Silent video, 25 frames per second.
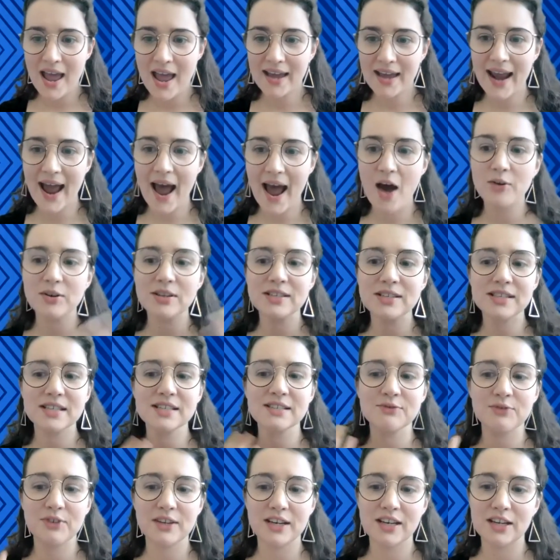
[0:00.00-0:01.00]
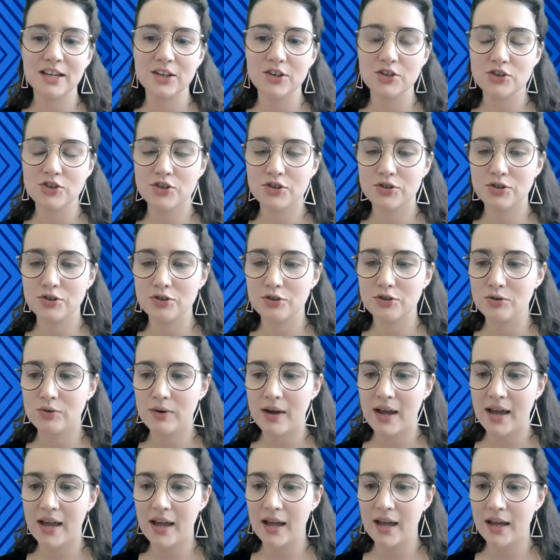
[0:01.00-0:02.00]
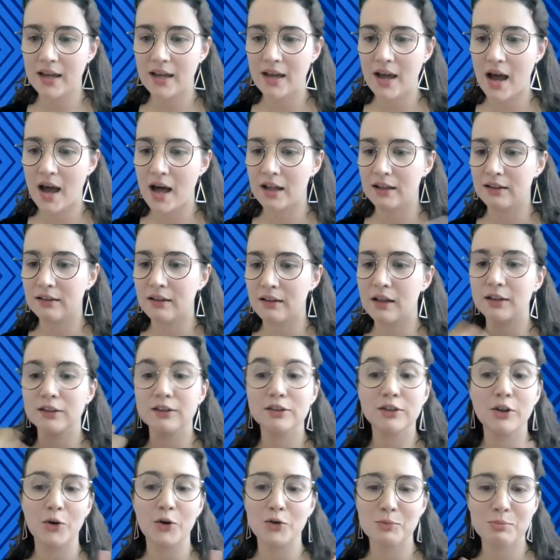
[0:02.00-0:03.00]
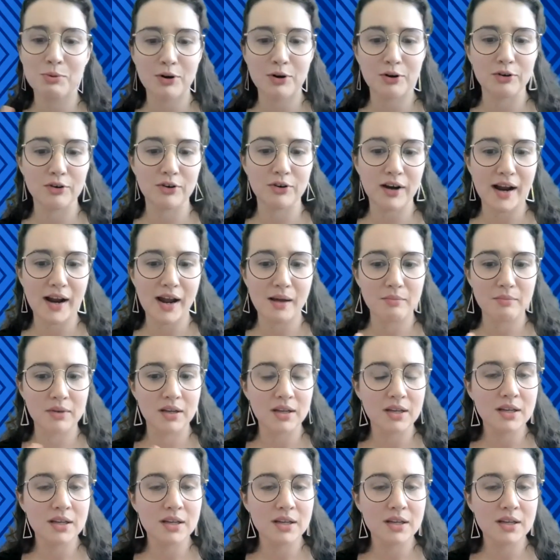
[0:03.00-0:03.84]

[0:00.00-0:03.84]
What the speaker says: And how does this fit into a loan program?